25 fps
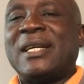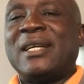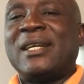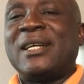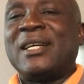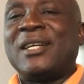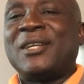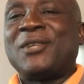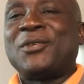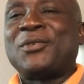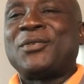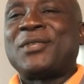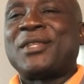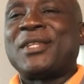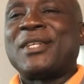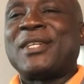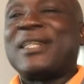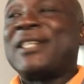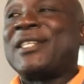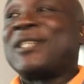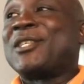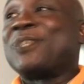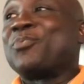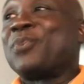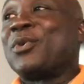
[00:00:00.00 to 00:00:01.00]
I don't
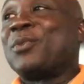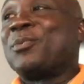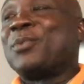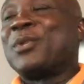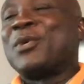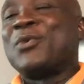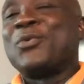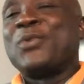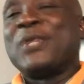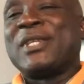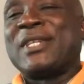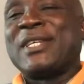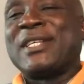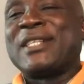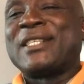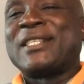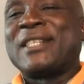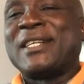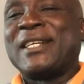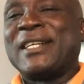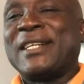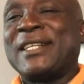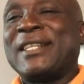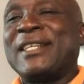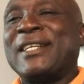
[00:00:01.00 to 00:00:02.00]
think that's a problem with
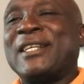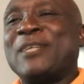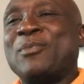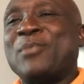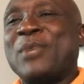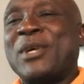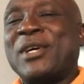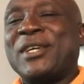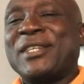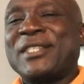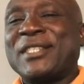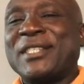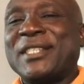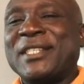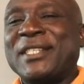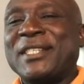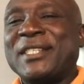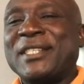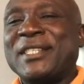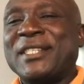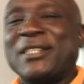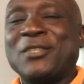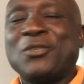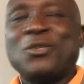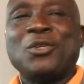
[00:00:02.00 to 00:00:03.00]
us here in Adamawa
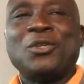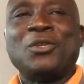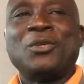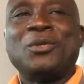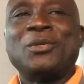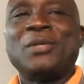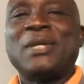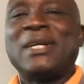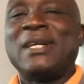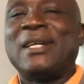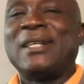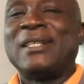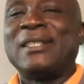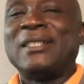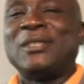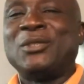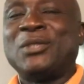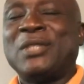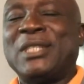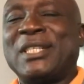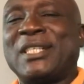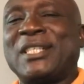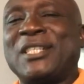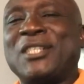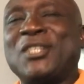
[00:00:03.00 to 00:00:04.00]
State. You know,
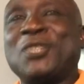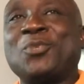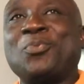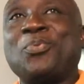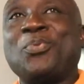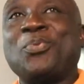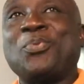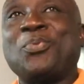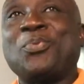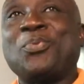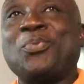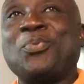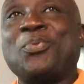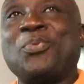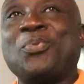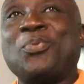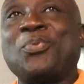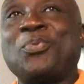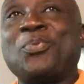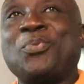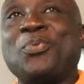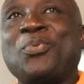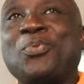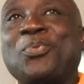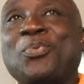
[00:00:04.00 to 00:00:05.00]
you listen to people
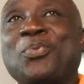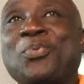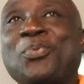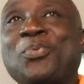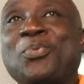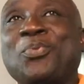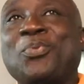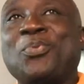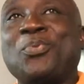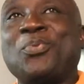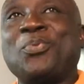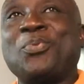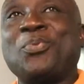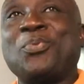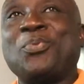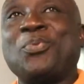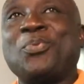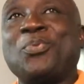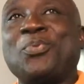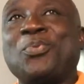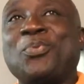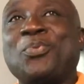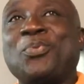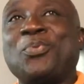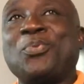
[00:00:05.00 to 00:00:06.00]
down the street talk
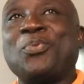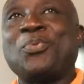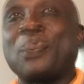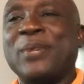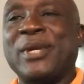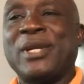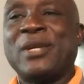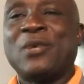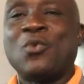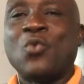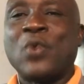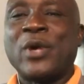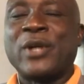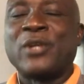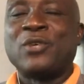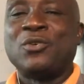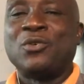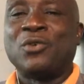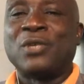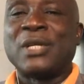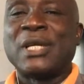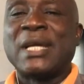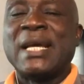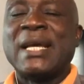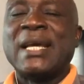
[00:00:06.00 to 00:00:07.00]
things against women and
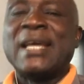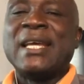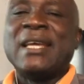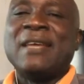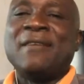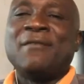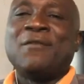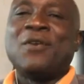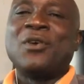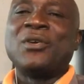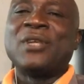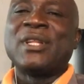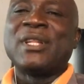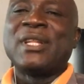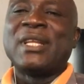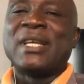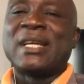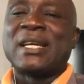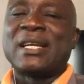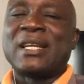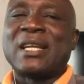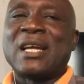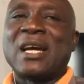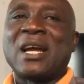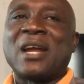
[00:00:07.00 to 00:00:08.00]
whatnot. If only
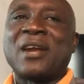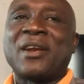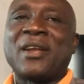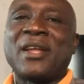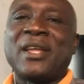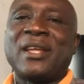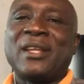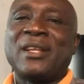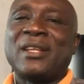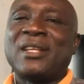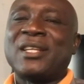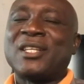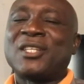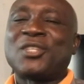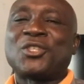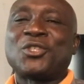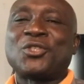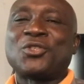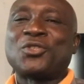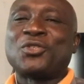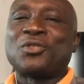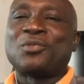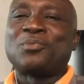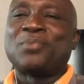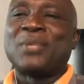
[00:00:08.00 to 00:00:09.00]
they can agree that
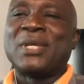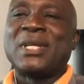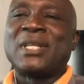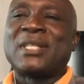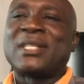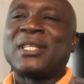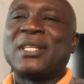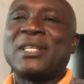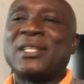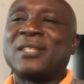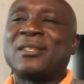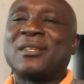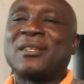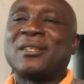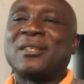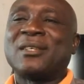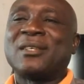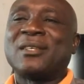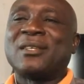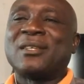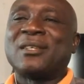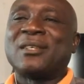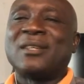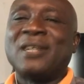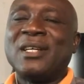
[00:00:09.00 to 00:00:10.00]
she should be a
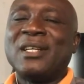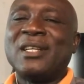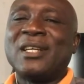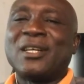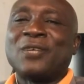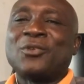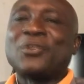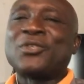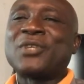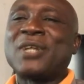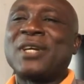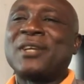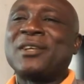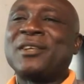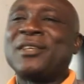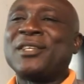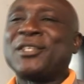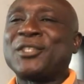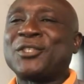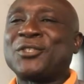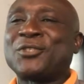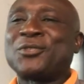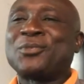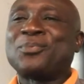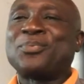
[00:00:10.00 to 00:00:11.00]
senator, they can also agree
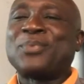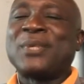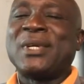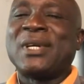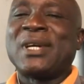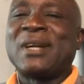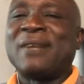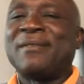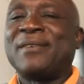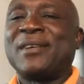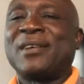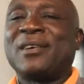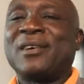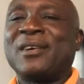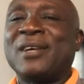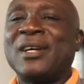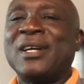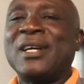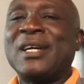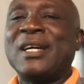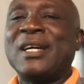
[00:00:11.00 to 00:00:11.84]
that she should be a governor.